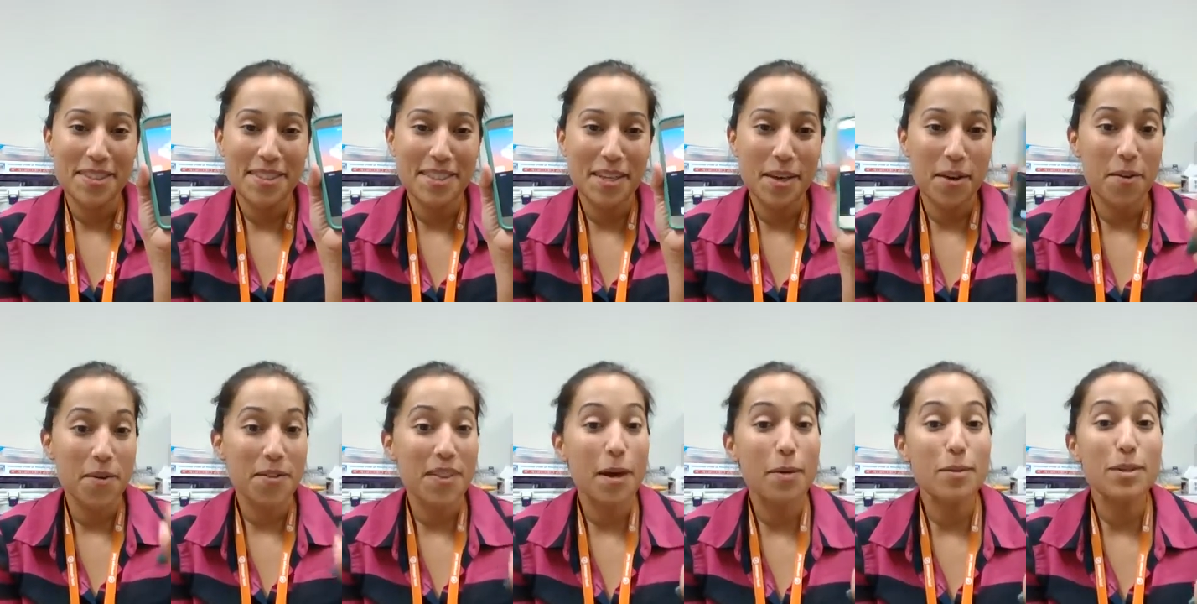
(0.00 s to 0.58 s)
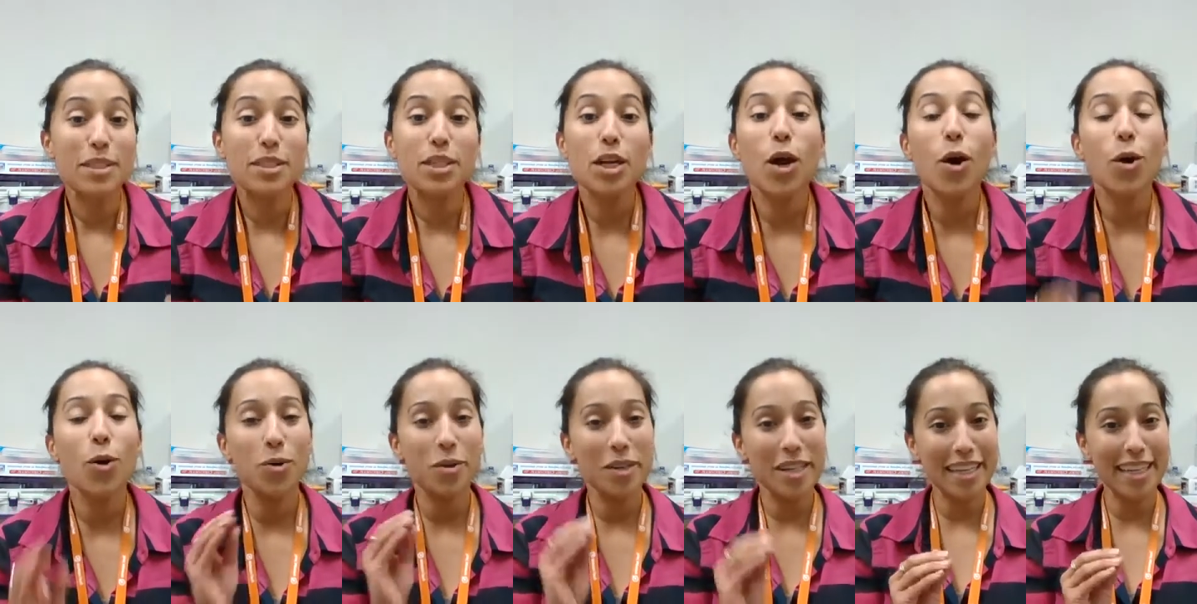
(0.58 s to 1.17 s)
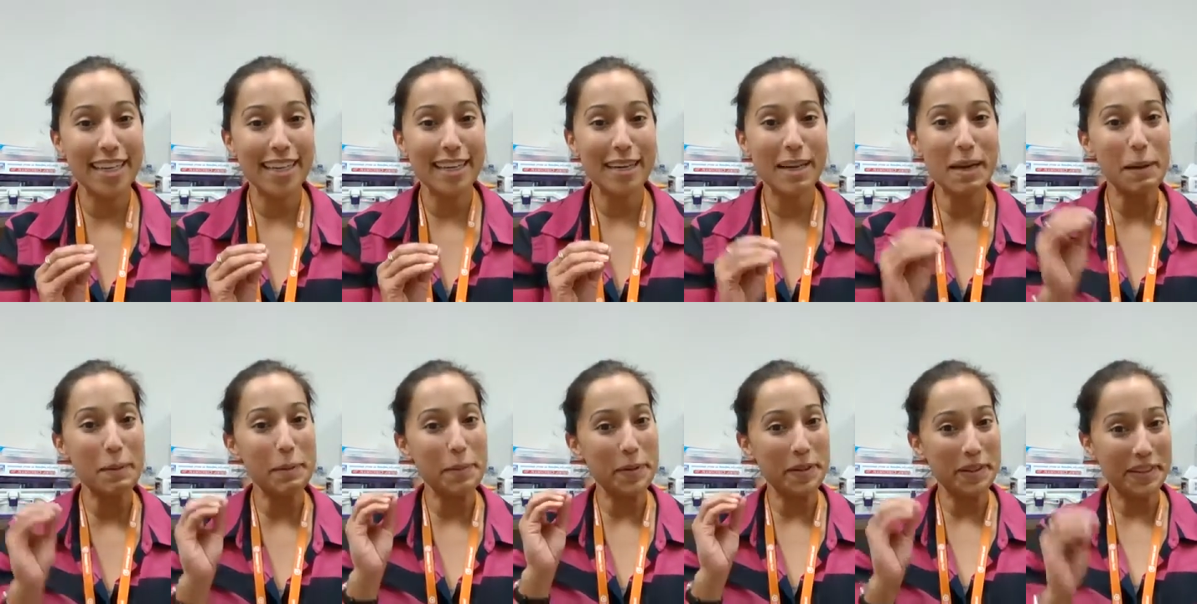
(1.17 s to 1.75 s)
So that was Coding
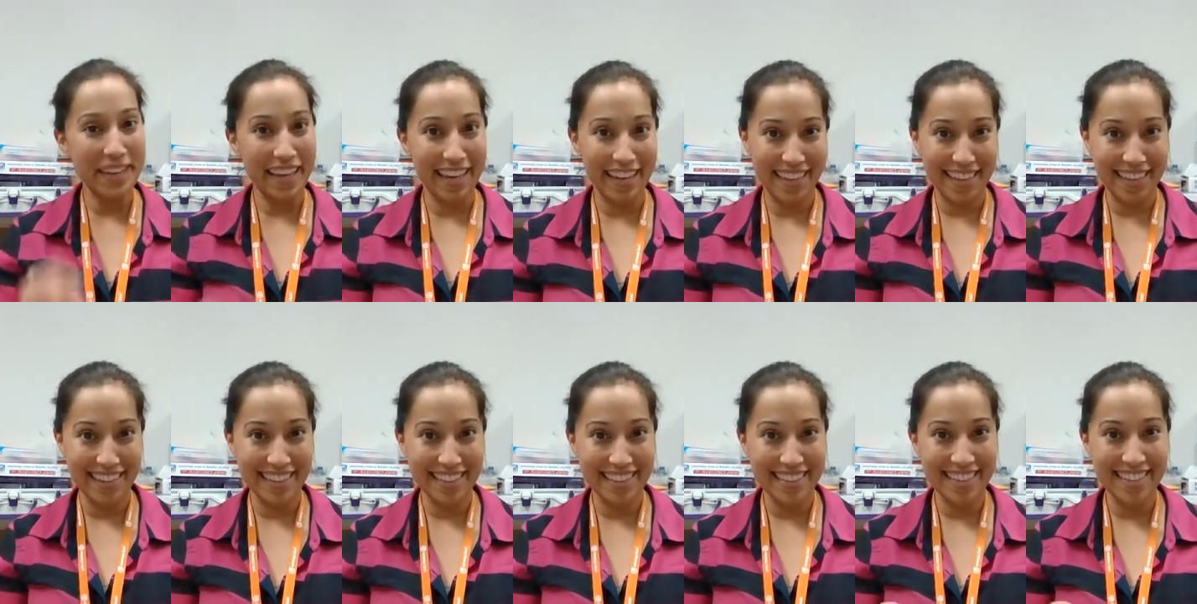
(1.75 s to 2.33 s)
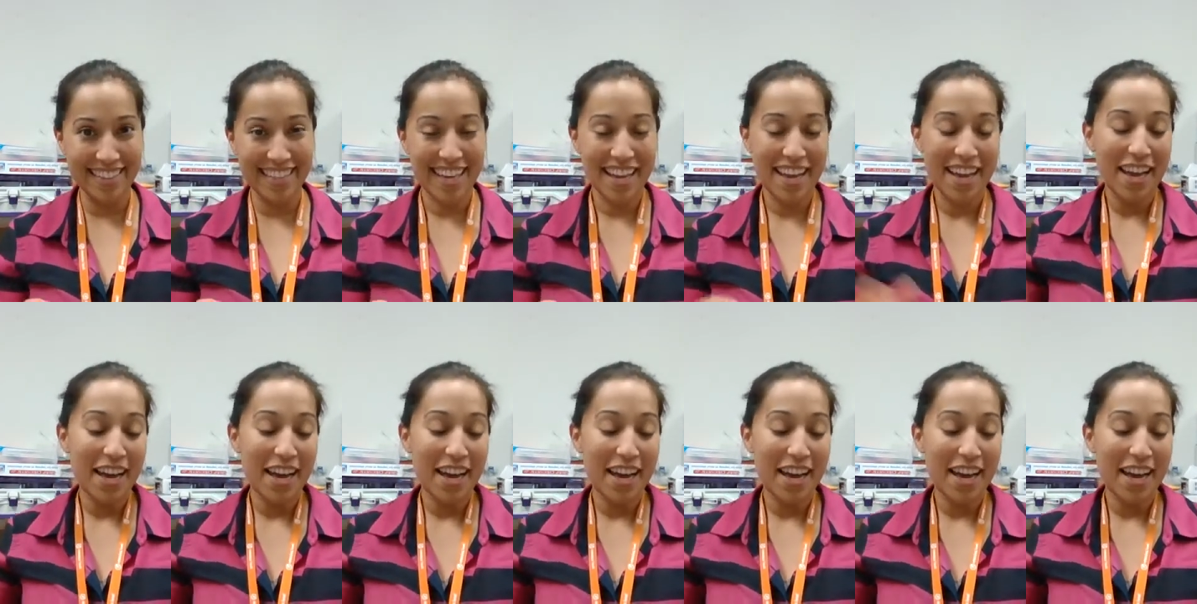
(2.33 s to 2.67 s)
Planets.